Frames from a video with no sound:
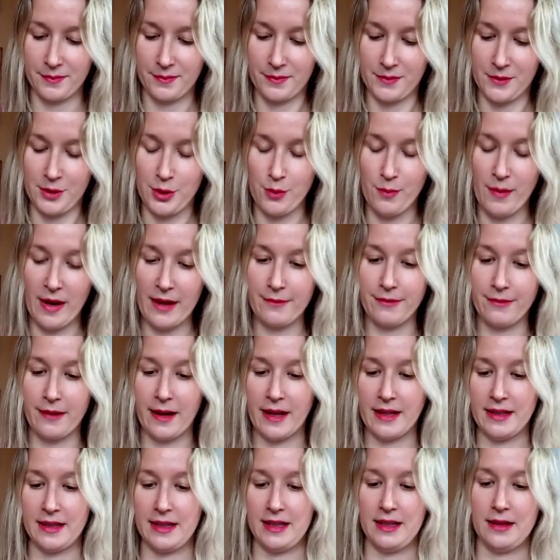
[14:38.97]
you might
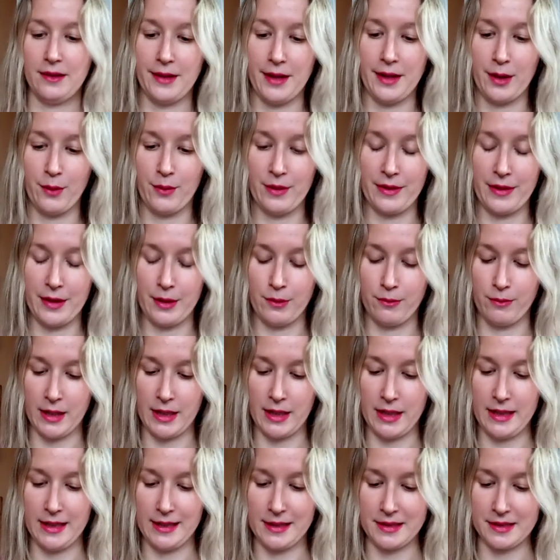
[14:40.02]
find healing within
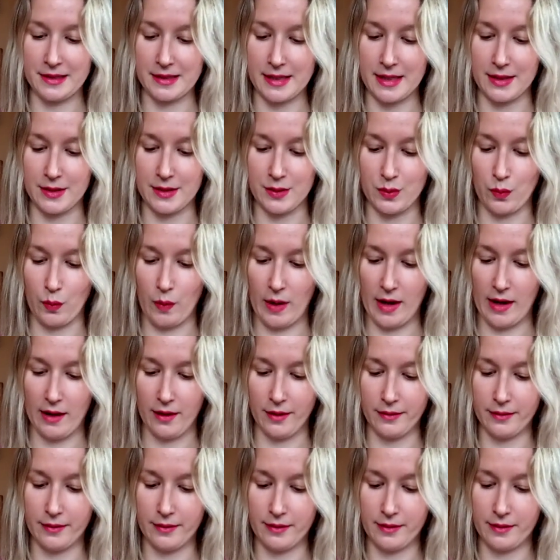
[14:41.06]
readings as
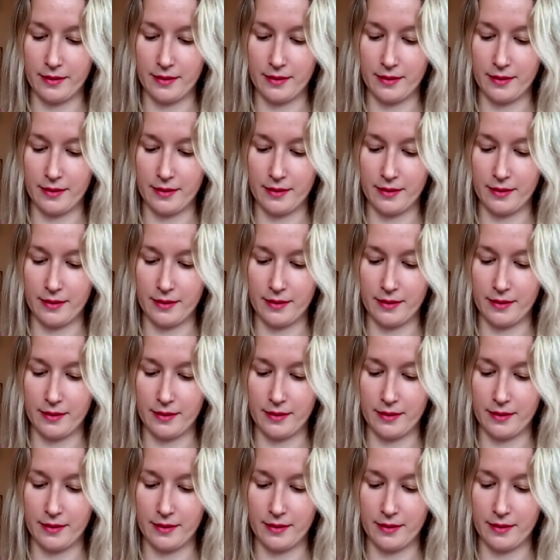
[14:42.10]
well.